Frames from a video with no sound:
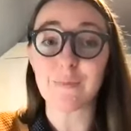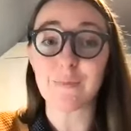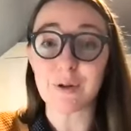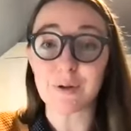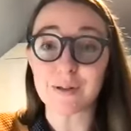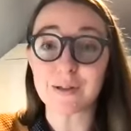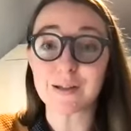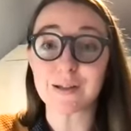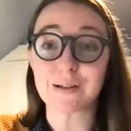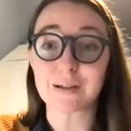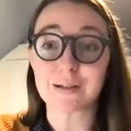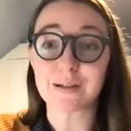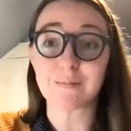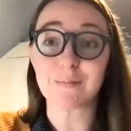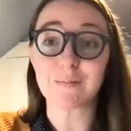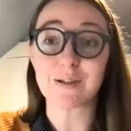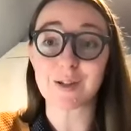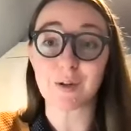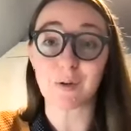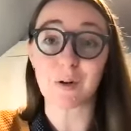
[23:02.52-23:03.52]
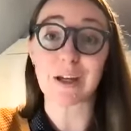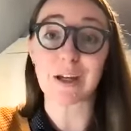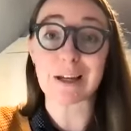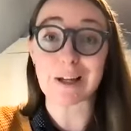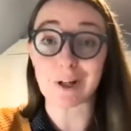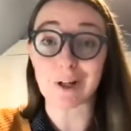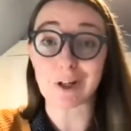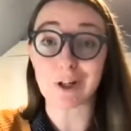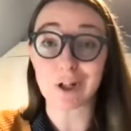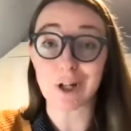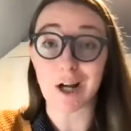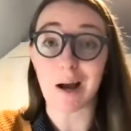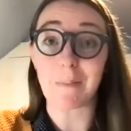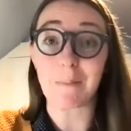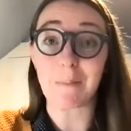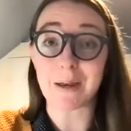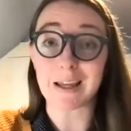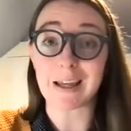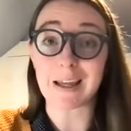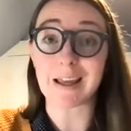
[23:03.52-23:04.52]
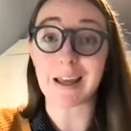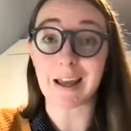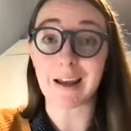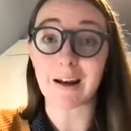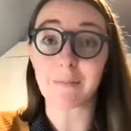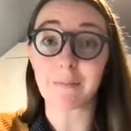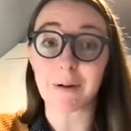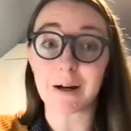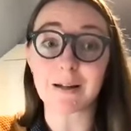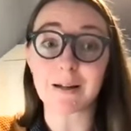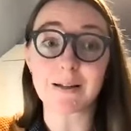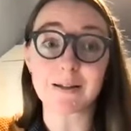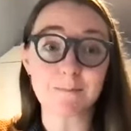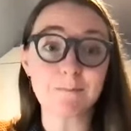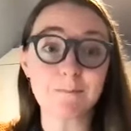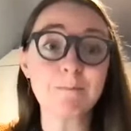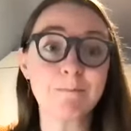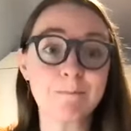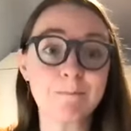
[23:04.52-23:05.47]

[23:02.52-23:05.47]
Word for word: immune system is doing a good job making antibodies.